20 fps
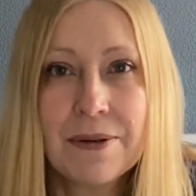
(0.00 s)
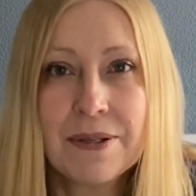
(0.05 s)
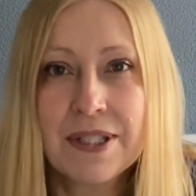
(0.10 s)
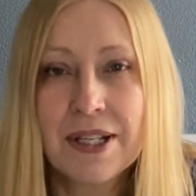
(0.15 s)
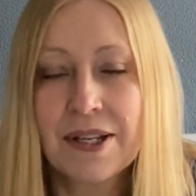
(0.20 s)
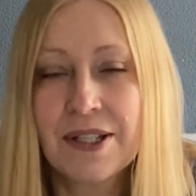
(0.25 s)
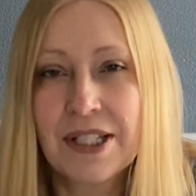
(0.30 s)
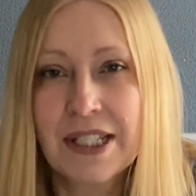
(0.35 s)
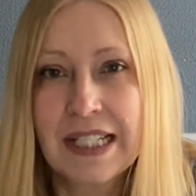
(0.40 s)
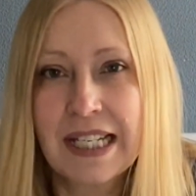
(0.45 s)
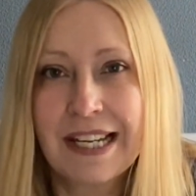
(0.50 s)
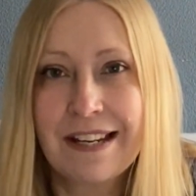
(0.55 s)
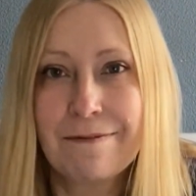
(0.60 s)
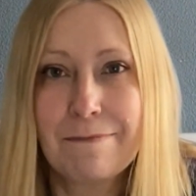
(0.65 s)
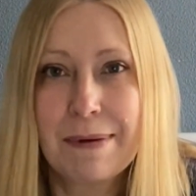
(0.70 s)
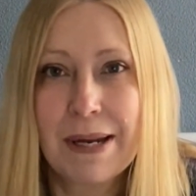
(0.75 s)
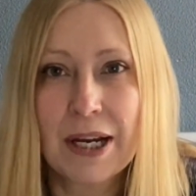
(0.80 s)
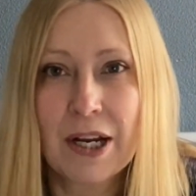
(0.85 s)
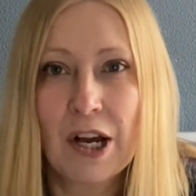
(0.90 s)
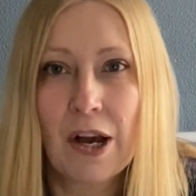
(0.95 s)
So just leave
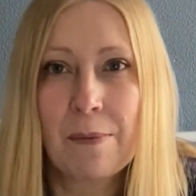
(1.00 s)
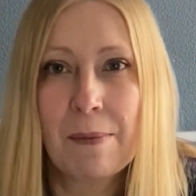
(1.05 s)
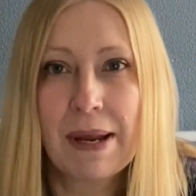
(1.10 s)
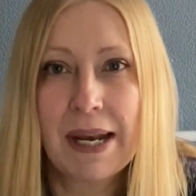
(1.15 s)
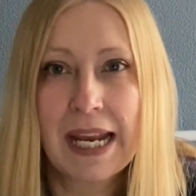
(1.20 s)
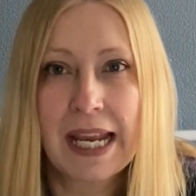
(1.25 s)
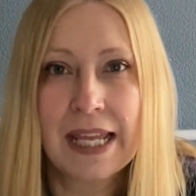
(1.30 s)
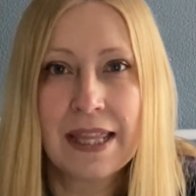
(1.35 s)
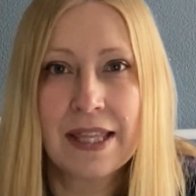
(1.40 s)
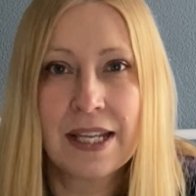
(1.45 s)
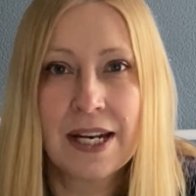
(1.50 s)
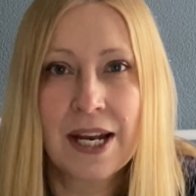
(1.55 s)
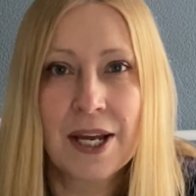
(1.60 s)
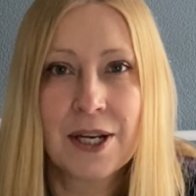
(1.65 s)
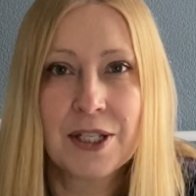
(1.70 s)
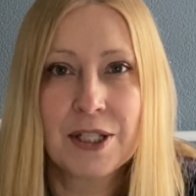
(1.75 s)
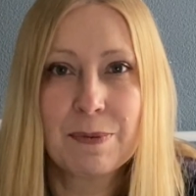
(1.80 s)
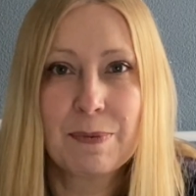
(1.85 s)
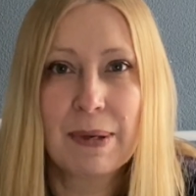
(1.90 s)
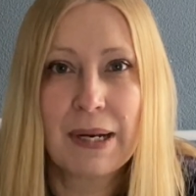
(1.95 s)
me a comment in the
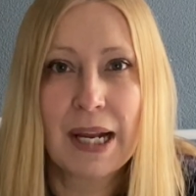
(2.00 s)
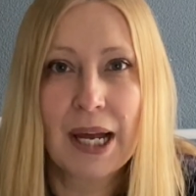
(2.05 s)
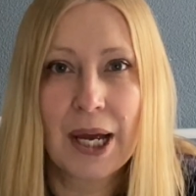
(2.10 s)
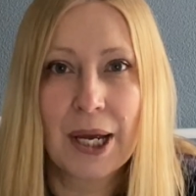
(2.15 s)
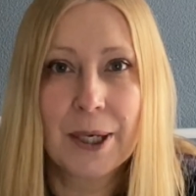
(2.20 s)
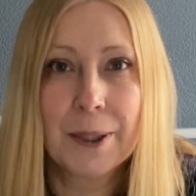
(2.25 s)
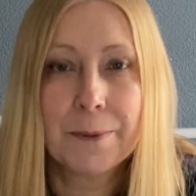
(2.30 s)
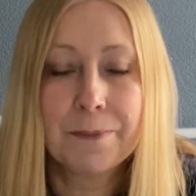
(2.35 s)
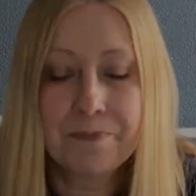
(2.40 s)
notes below.